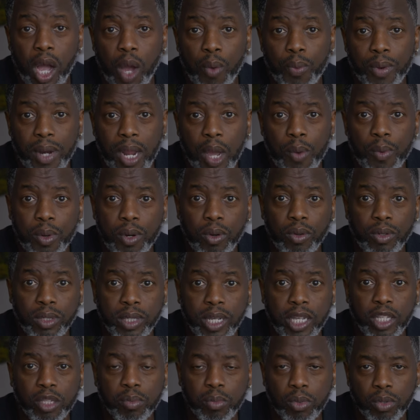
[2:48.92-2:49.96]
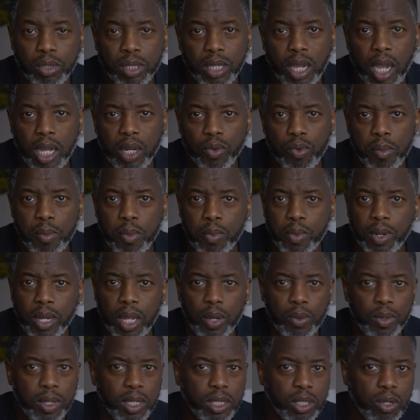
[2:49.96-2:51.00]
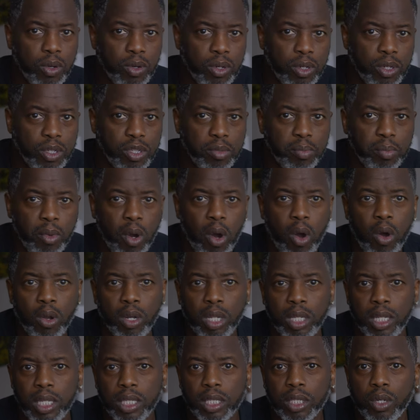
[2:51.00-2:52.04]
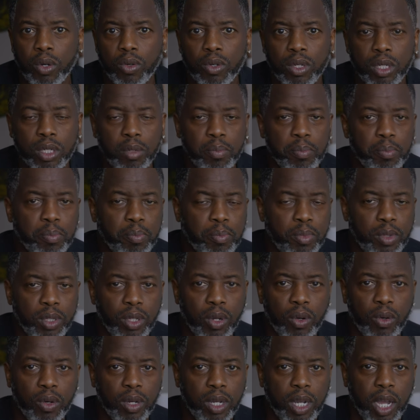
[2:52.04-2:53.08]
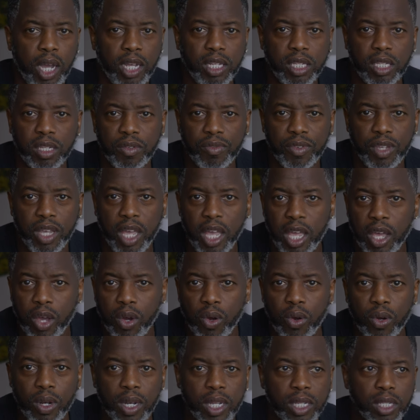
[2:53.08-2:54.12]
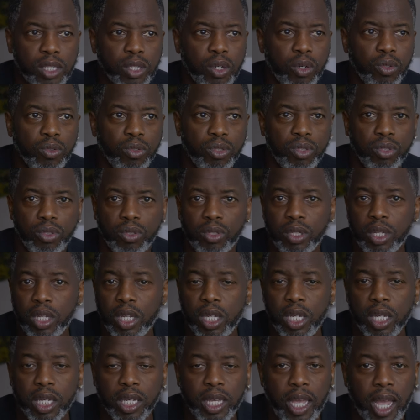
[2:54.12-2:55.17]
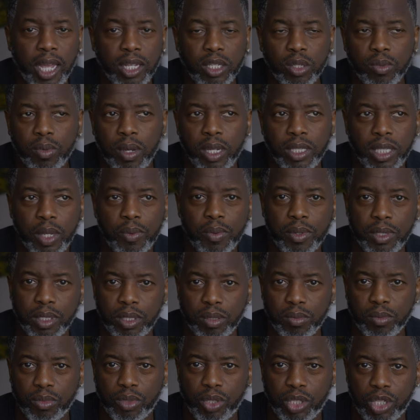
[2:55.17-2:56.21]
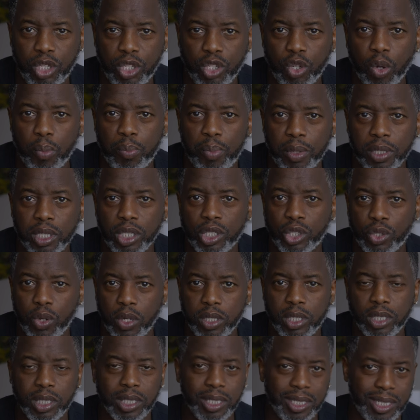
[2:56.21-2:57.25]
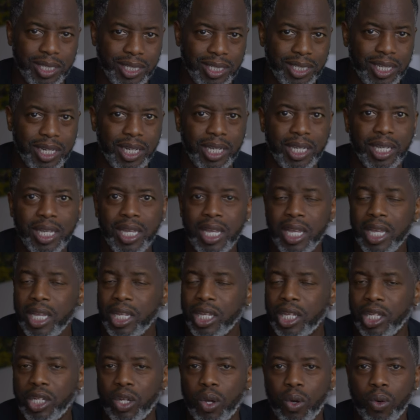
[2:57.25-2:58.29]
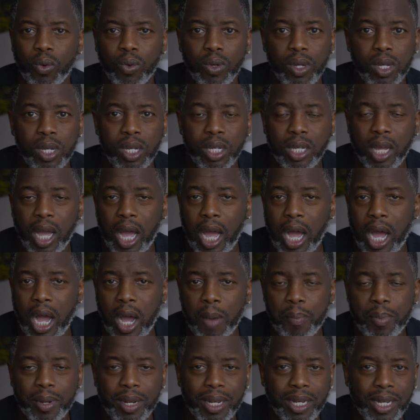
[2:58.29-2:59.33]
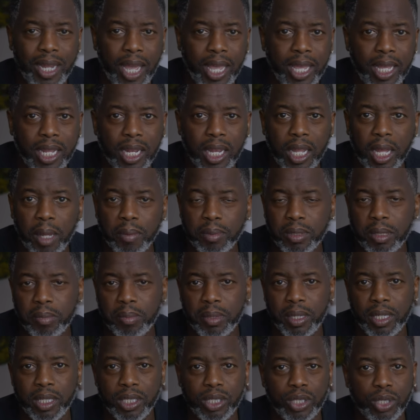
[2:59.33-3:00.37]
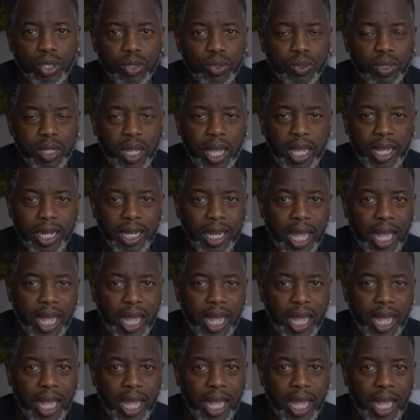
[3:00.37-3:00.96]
When I went on dates, most times women were like, well, let's go to this mall, or let's go to the, you know, Casa Vieja, or let's go to Castaway. They would, you know, pick the choices in the city. You know, I've been to nightclubs, I've been to, like,